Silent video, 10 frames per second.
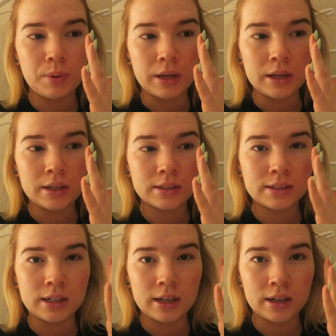be
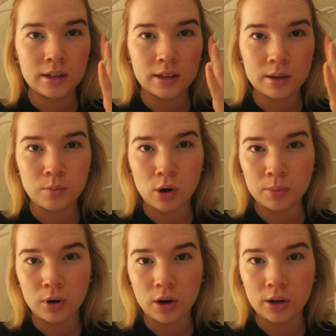seeing, like, more
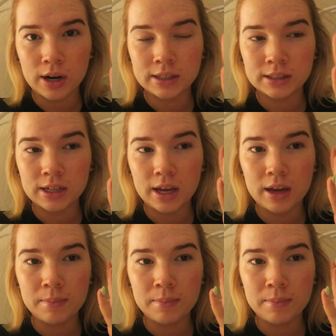progress,